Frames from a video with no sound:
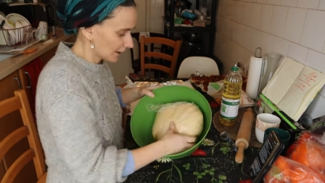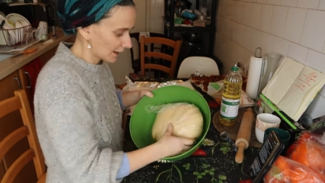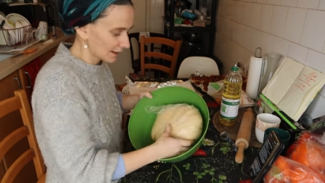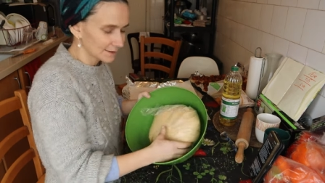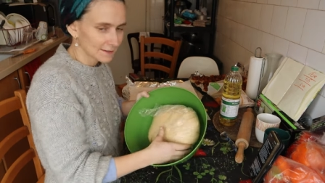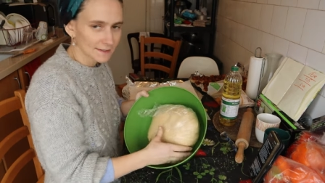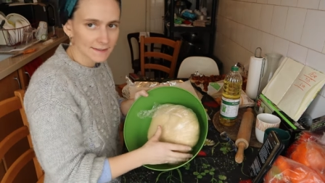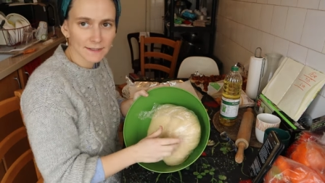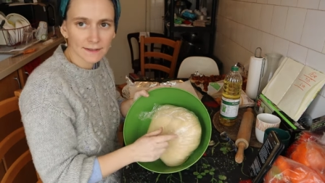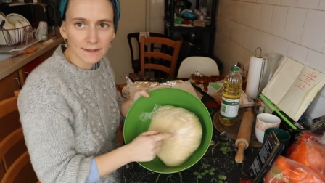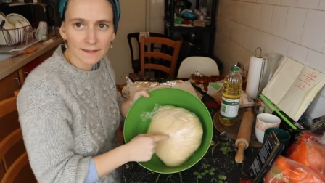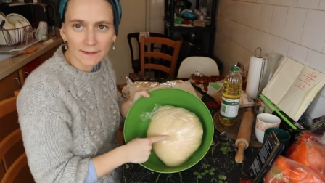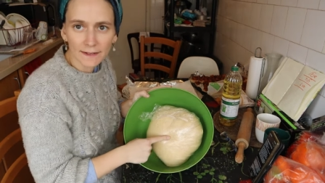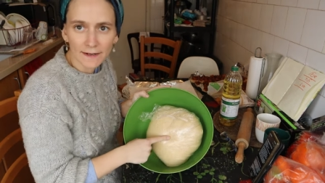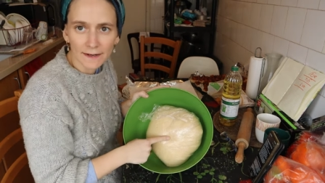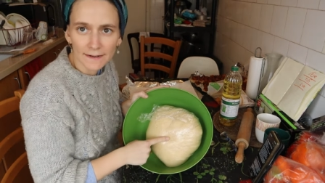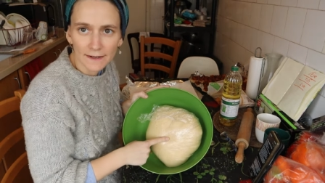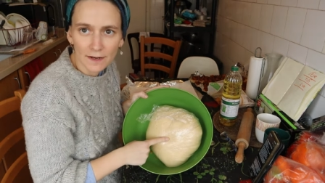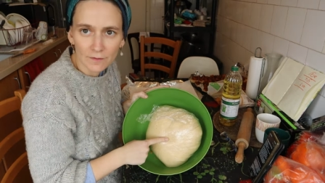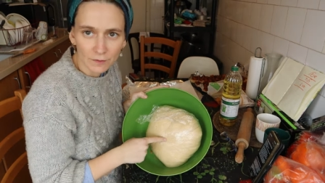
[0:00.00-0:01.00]
I did something
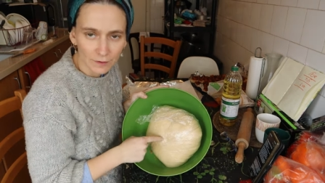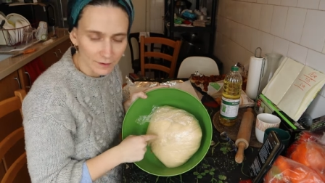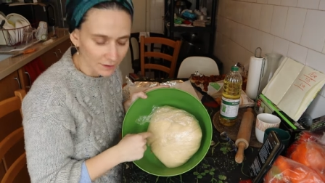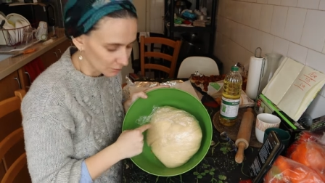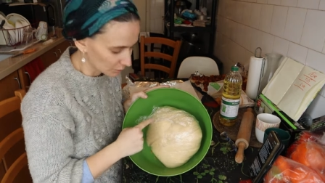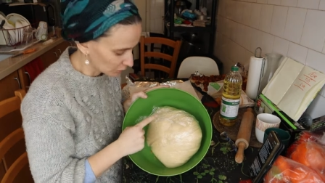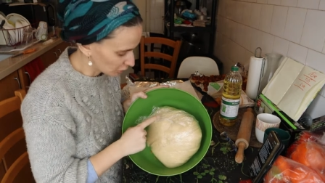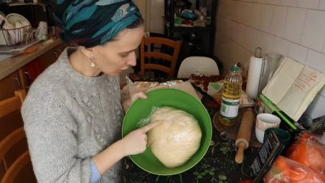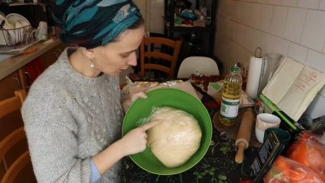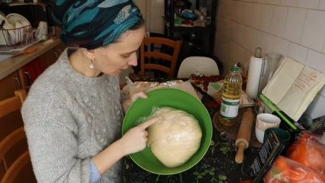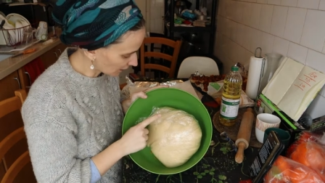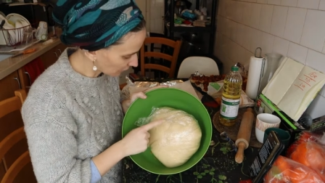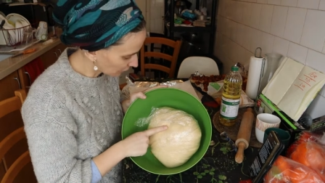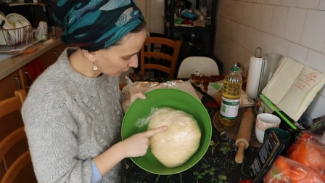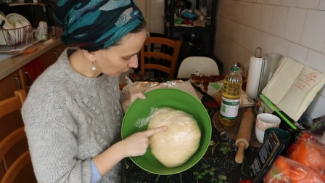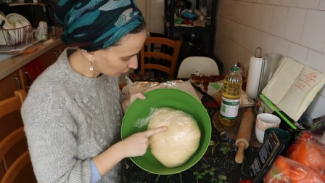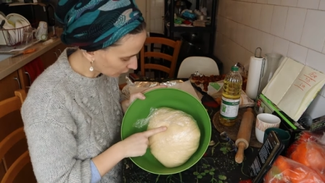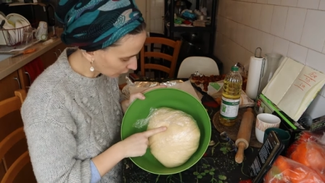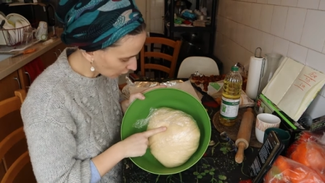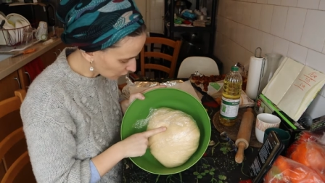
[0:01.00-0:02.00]
that I never did, which is I
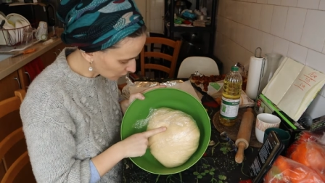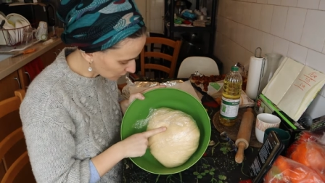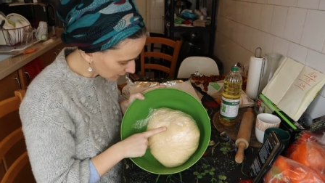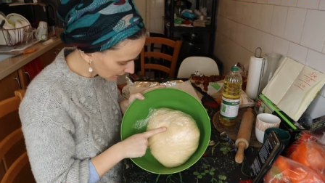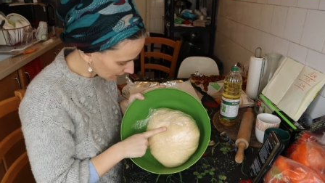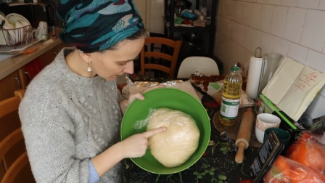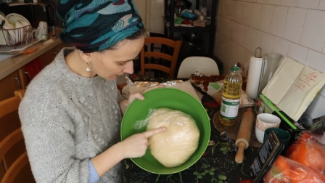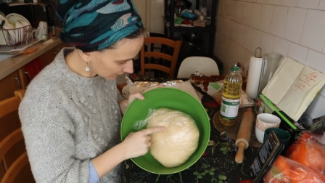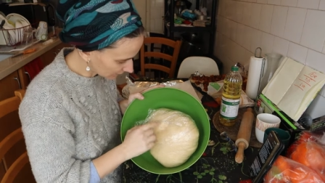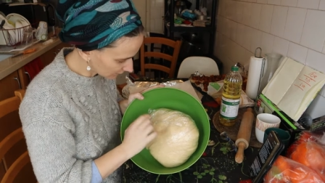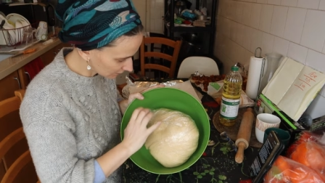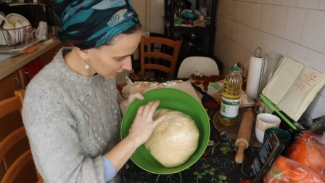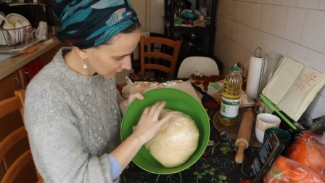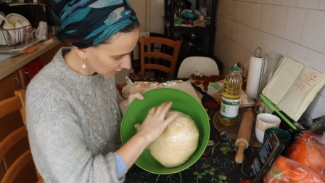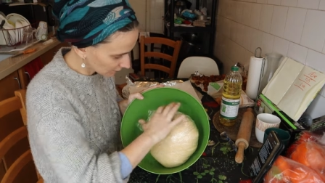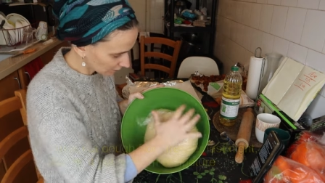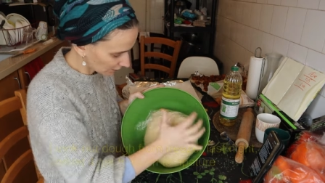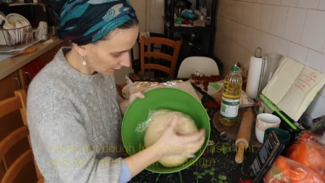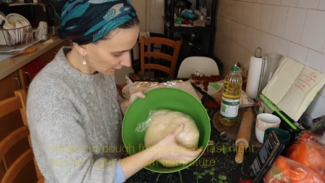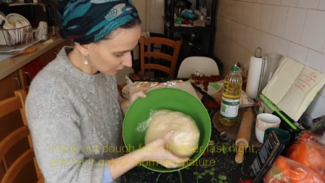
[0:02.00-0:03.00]
froze it.
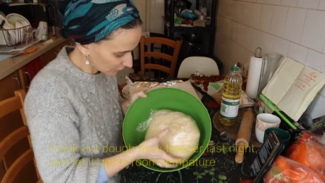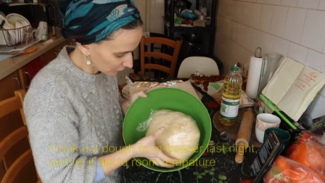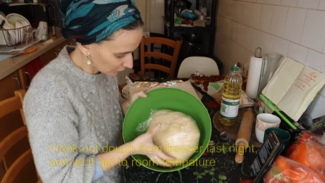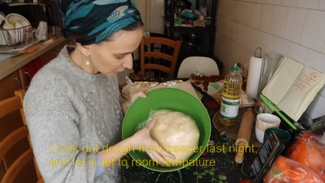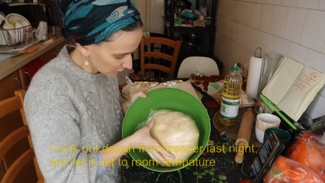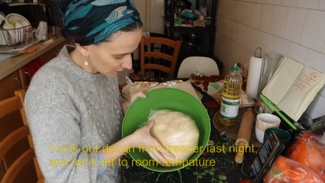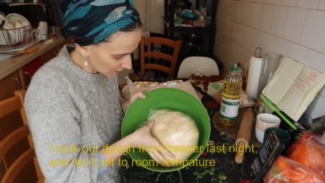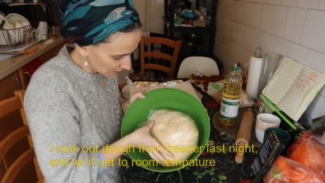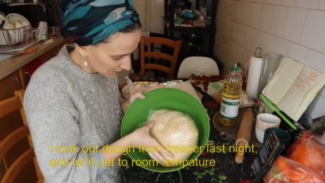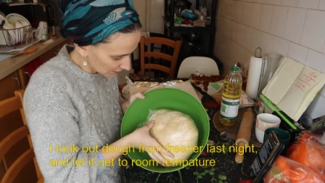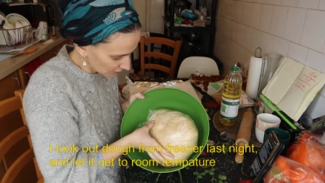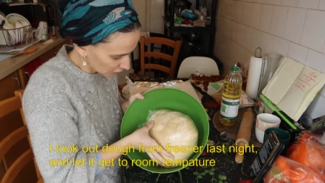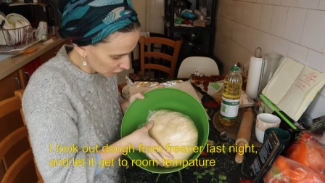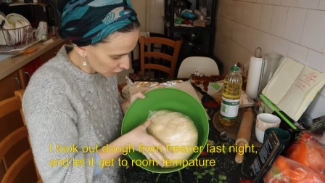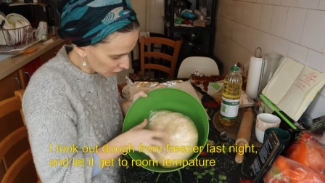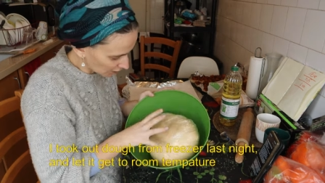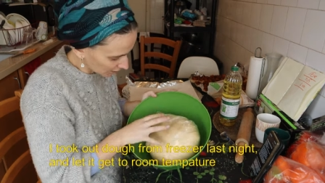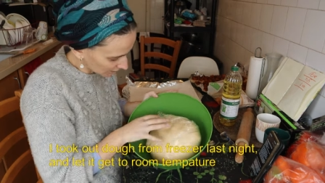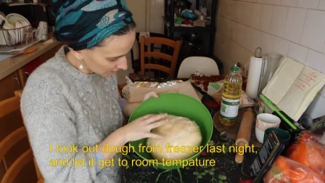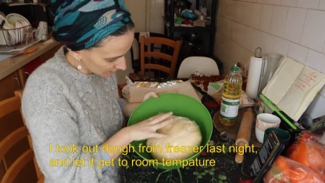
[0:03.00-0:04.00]
I froze it as a
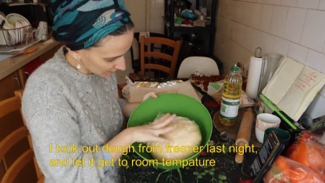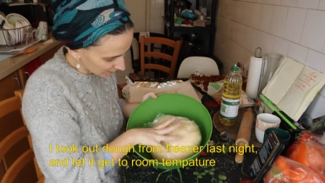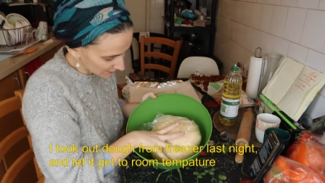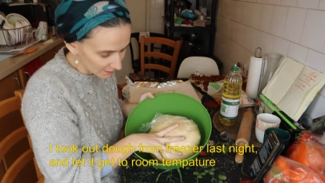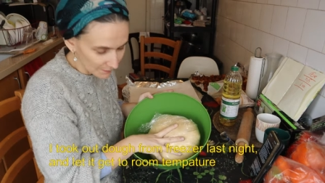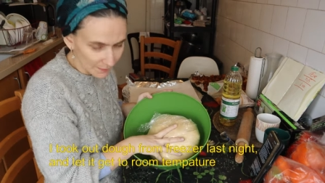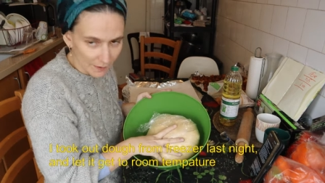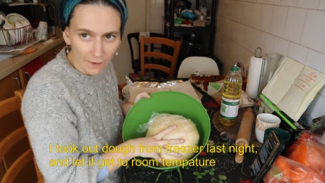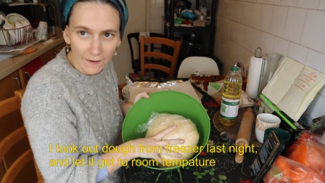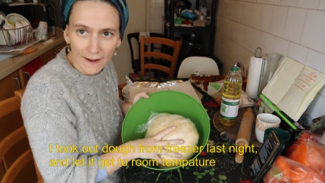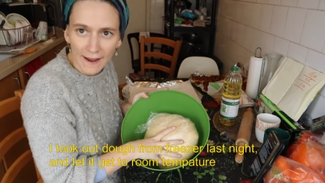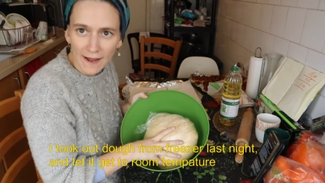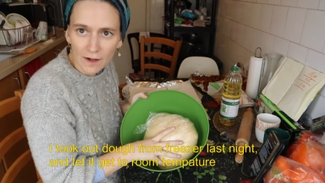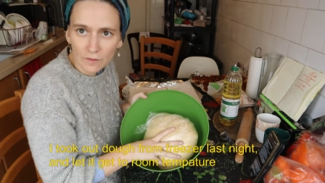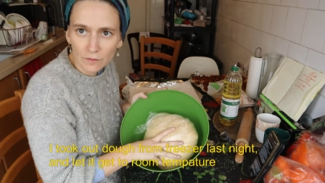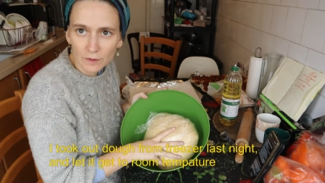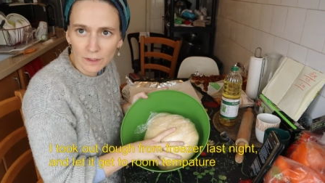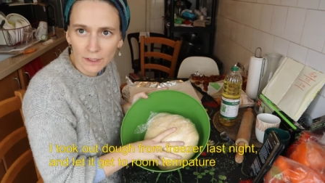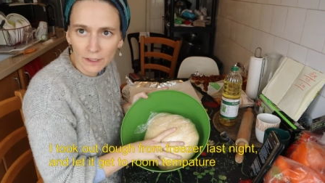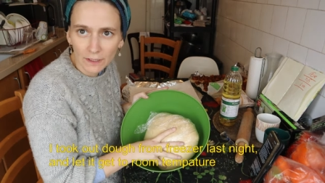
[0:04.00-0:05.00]
chunk. This is about
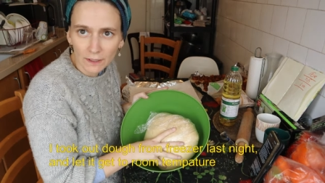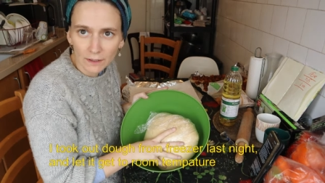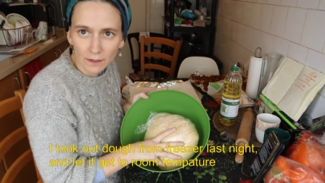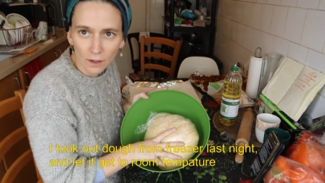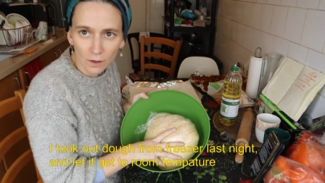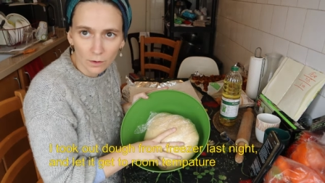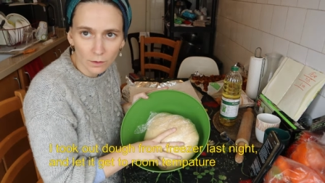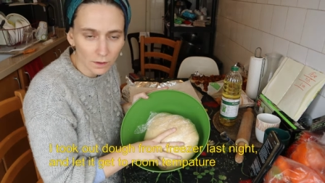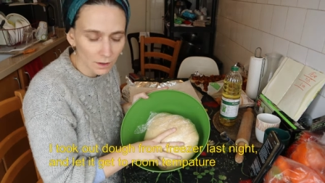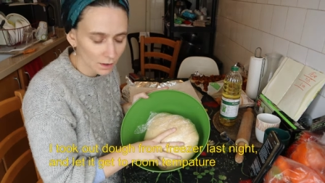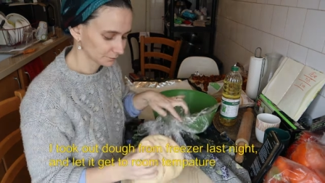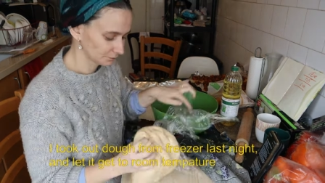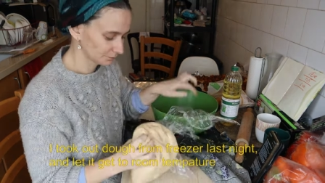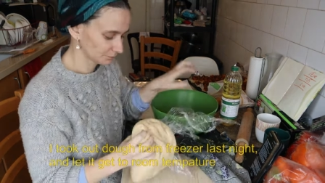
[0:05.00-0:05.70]
half a kilo.